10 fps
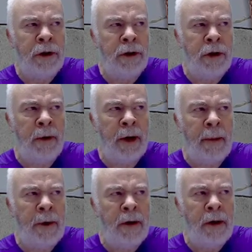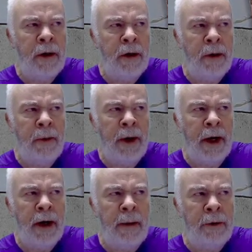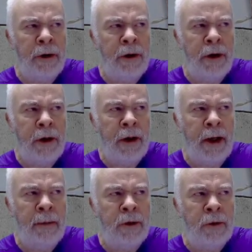to see what happened, we had it up to 13 amps.